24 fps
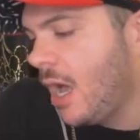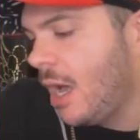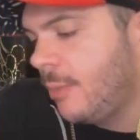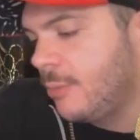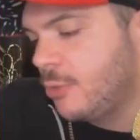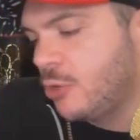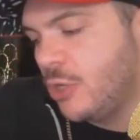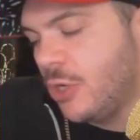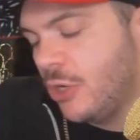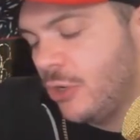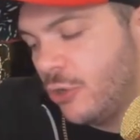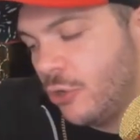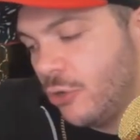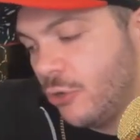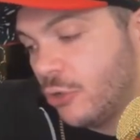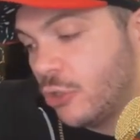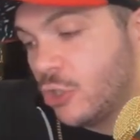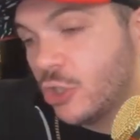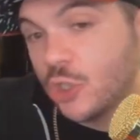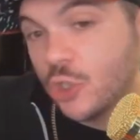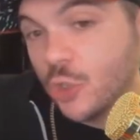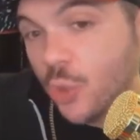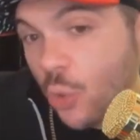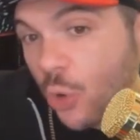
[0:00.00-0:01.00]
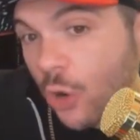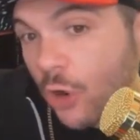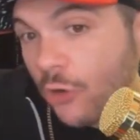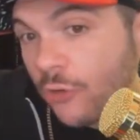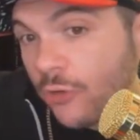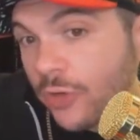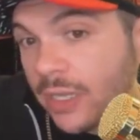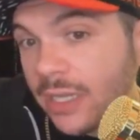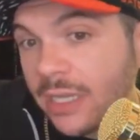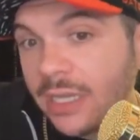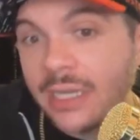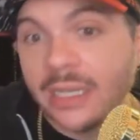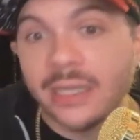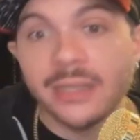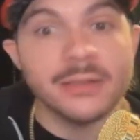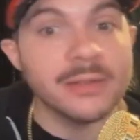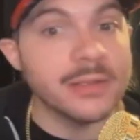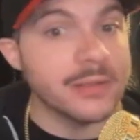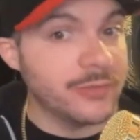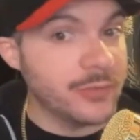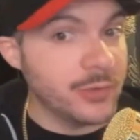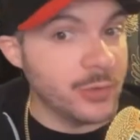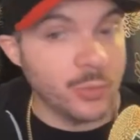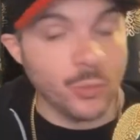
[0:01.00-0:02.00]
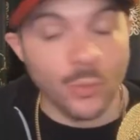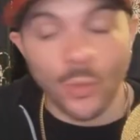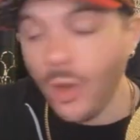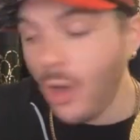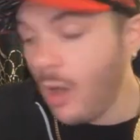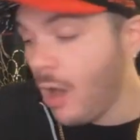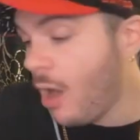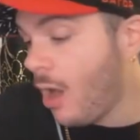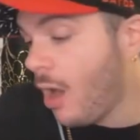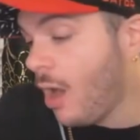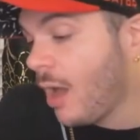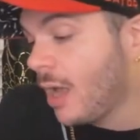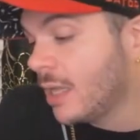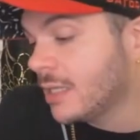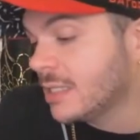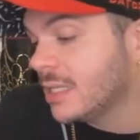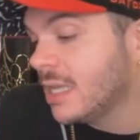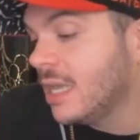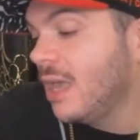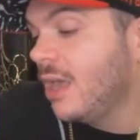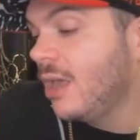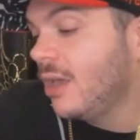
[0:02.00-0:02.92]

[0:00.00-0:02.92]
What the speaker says: Share your story if you want.